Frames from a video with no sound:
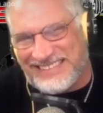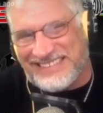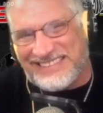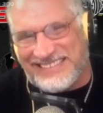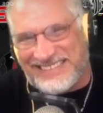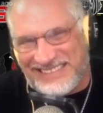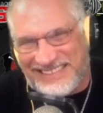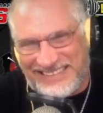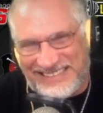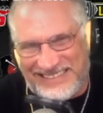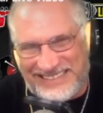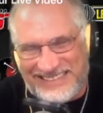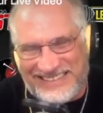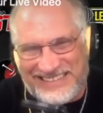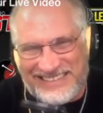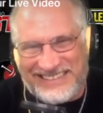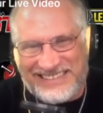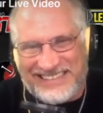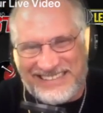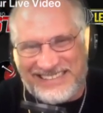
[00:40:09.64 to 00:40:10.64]
Oh,
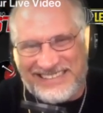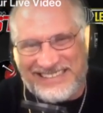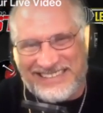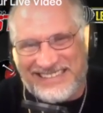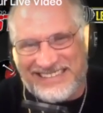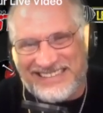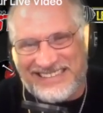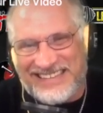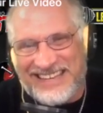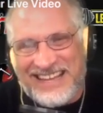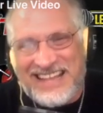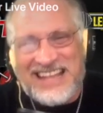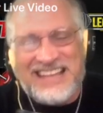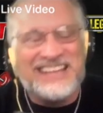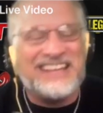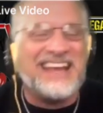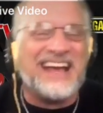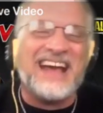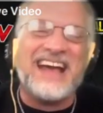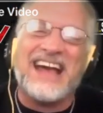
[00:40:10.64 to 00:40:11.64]
come on. This,
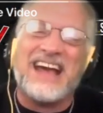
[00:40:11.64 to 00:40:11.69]
this,